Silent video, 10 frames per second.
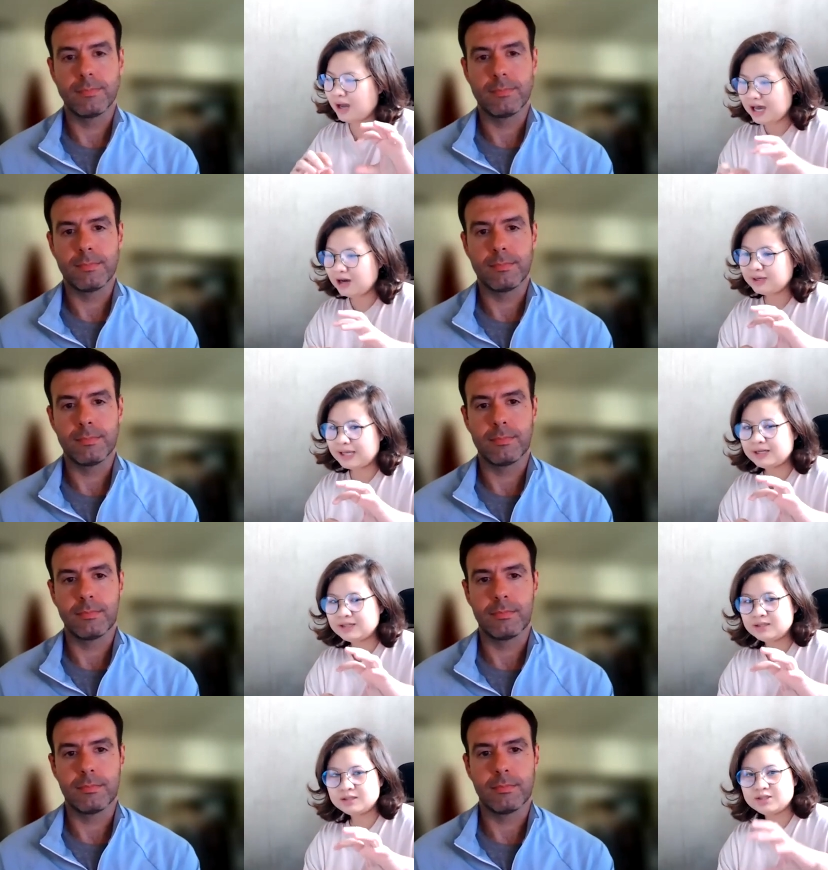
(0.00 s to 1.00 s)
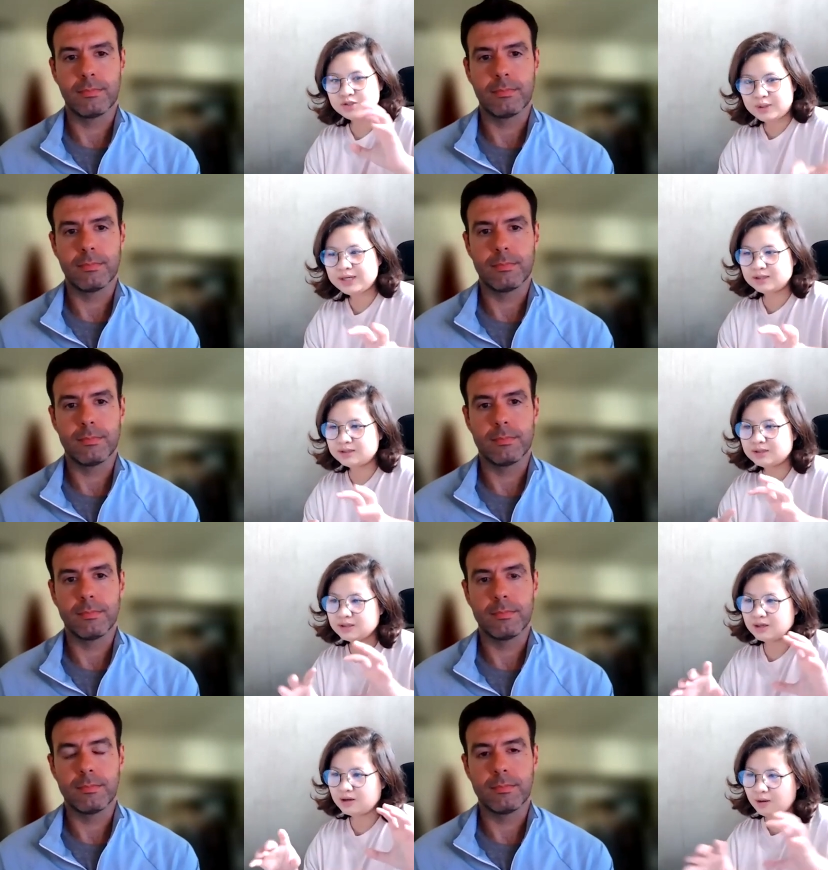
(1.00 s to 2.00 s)
Speaker 1: how can the trainer
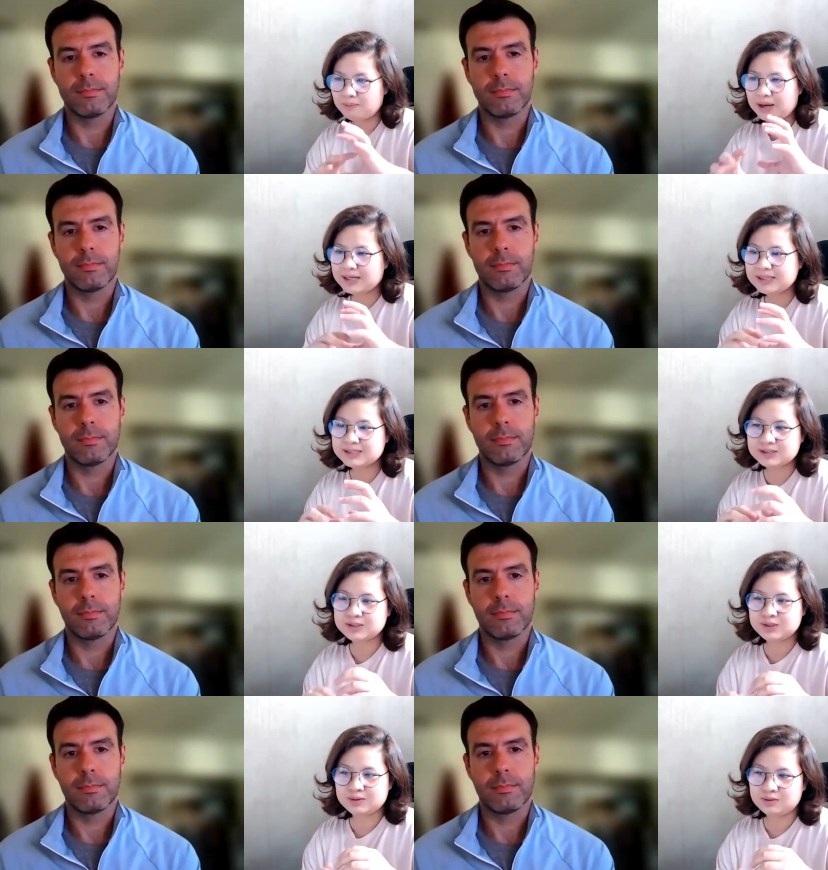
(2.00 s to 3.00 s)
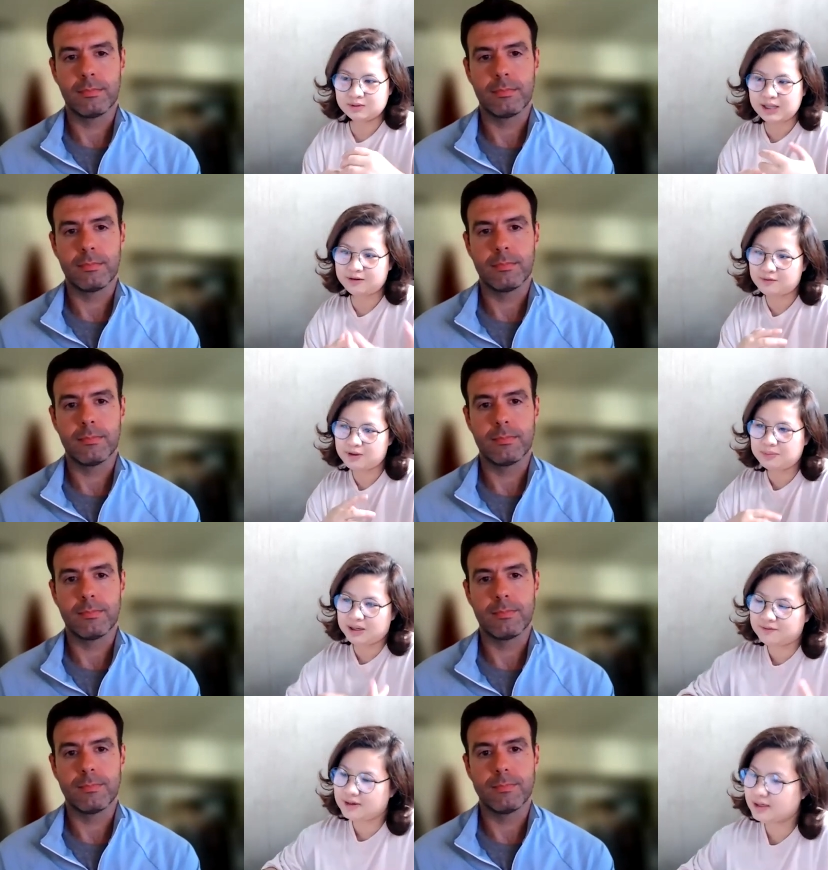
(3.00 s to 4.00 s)
combine these two, like with butt
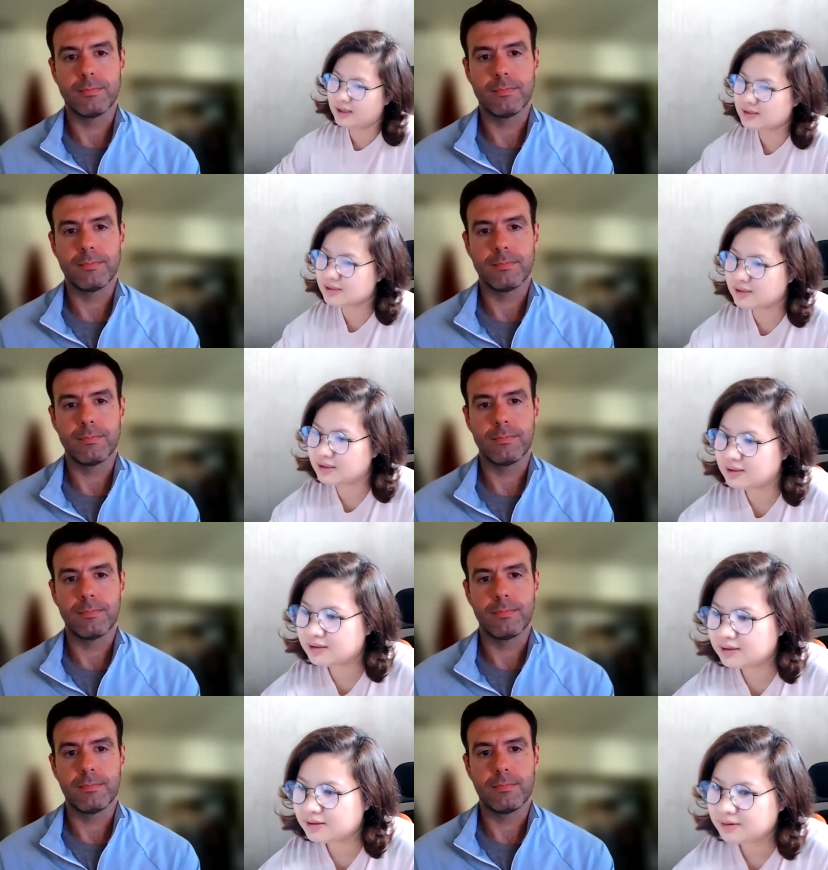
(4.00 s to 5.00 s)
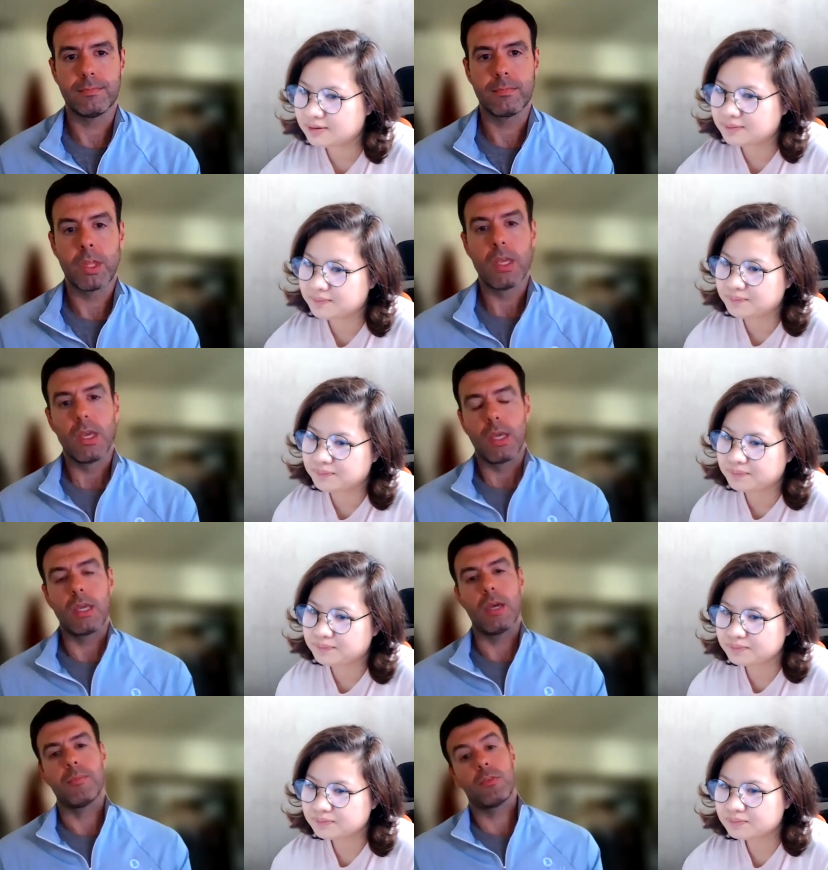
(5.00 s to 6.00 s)
fitness?
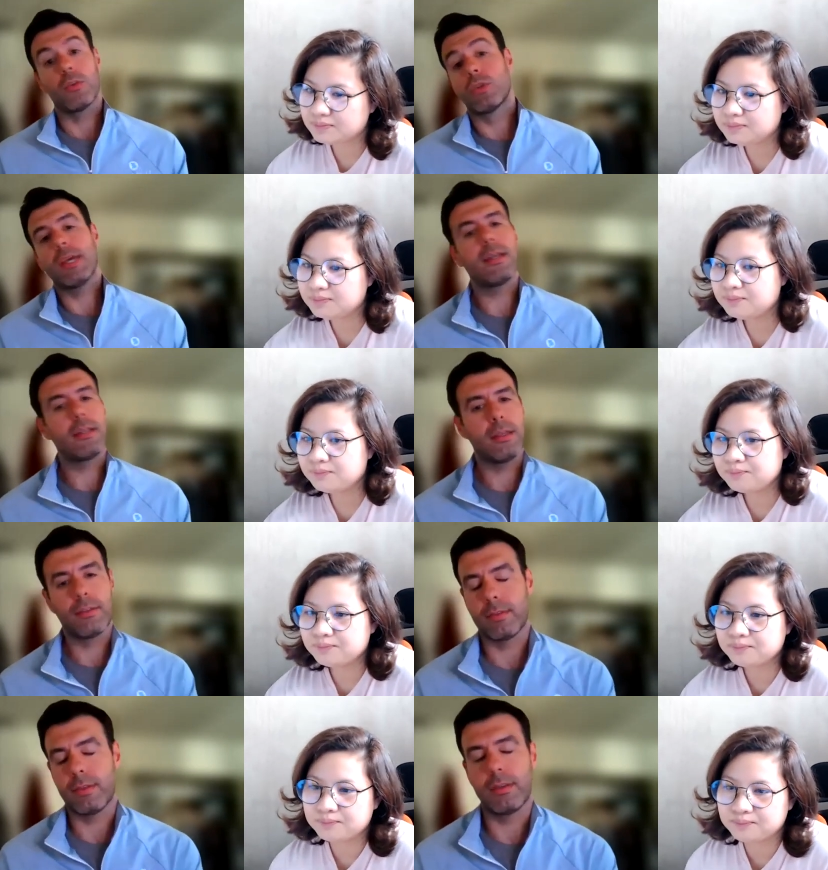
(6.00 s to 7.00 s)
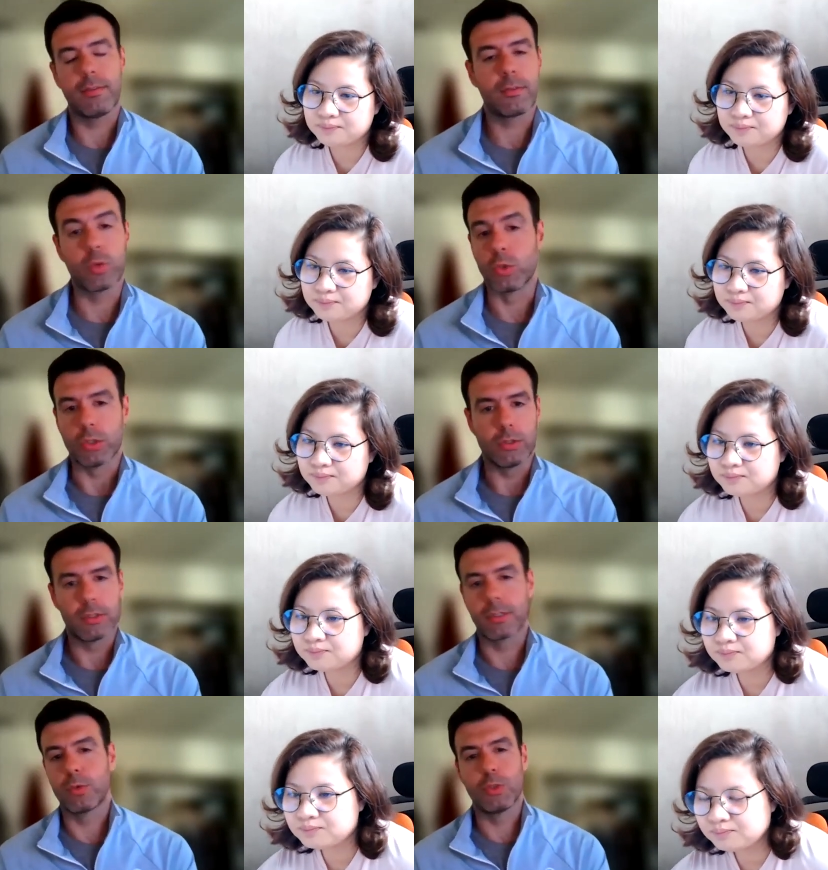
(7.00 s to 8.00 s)
Speaker 2: Yeah, so diet is is crucial,
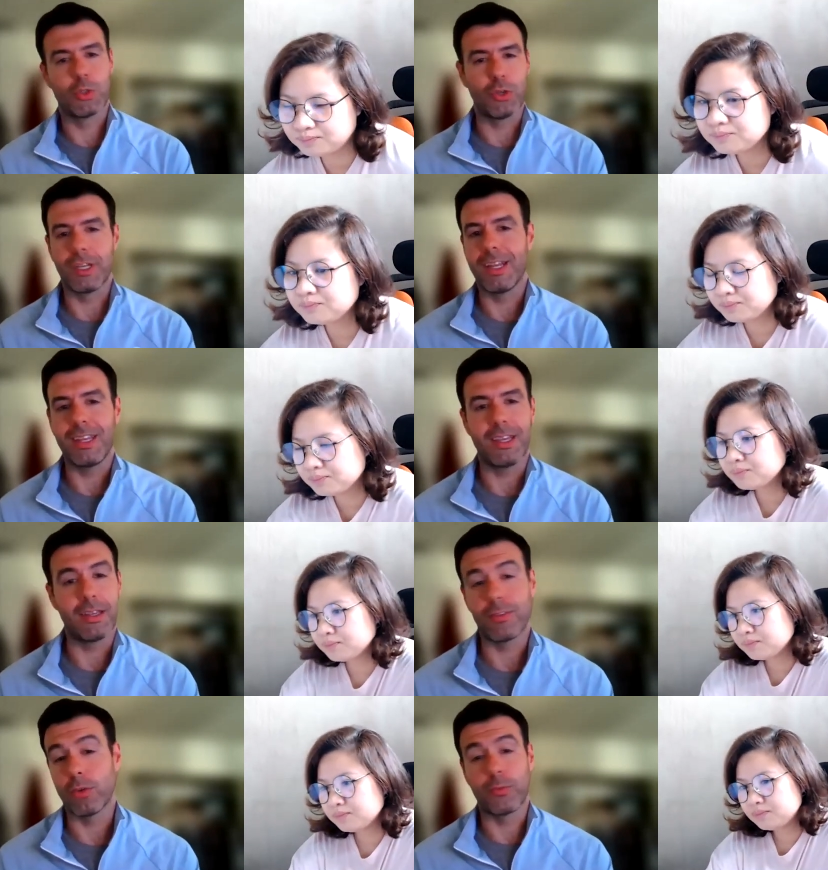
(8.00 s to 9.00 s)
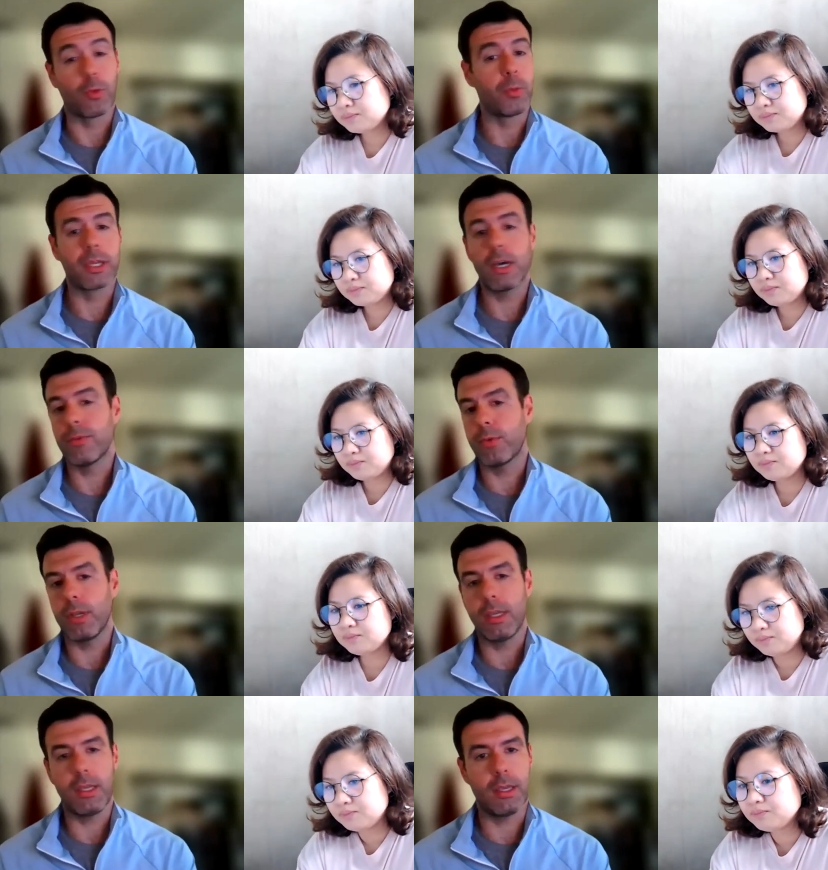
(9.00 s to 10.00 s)
and crucial in any, so for
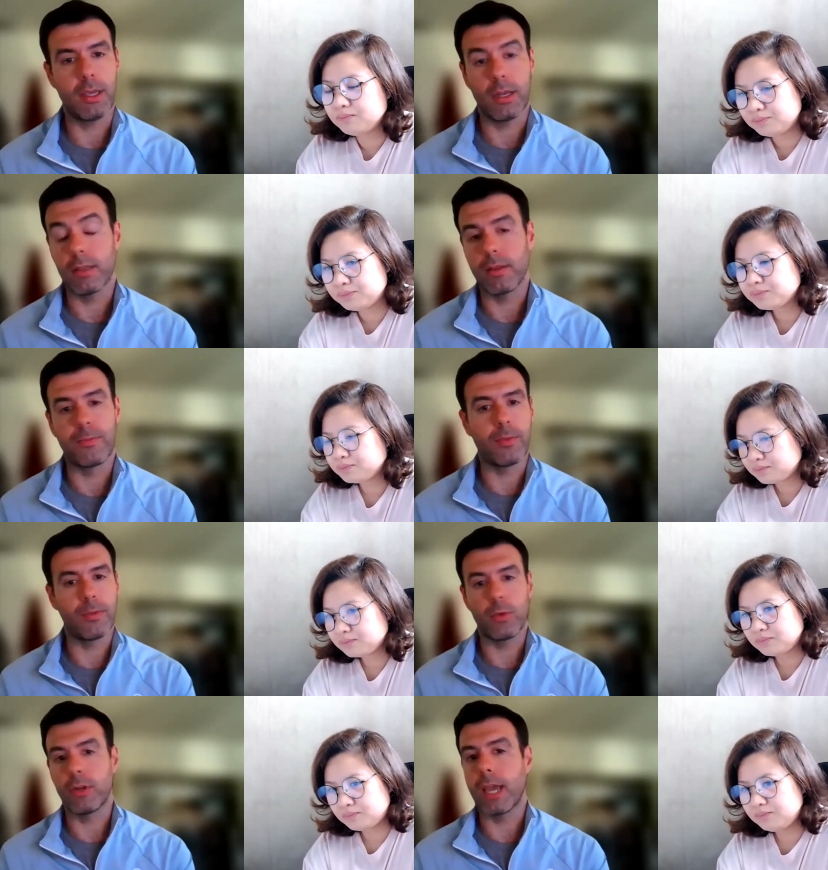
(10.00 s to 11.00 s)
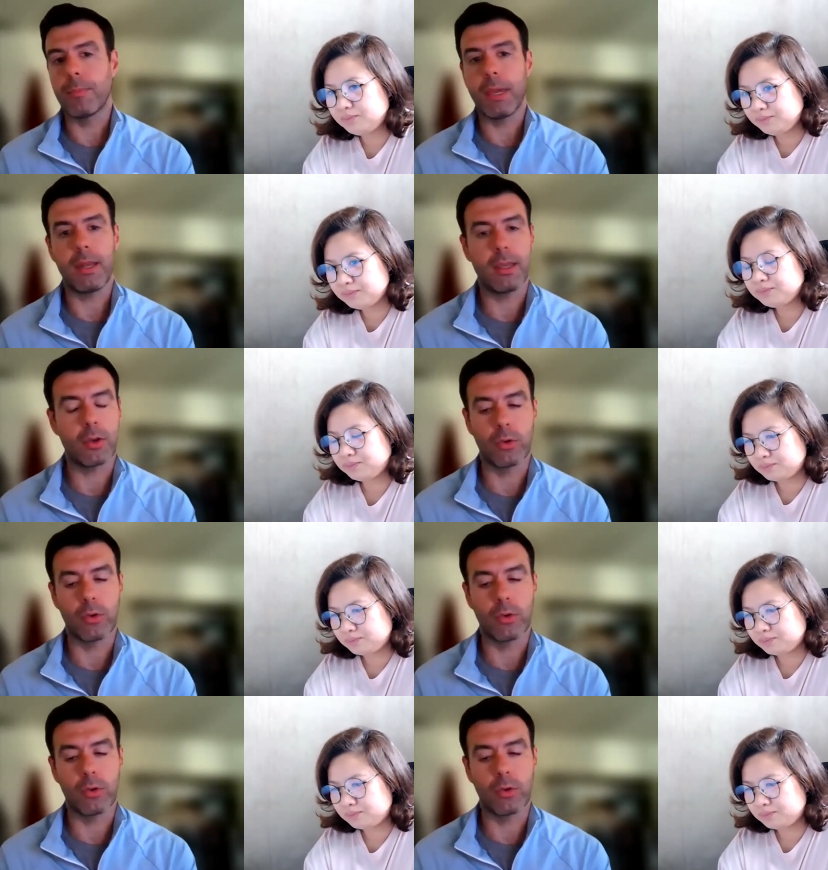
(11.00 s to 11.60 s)
recovery, and if, if you're diabetic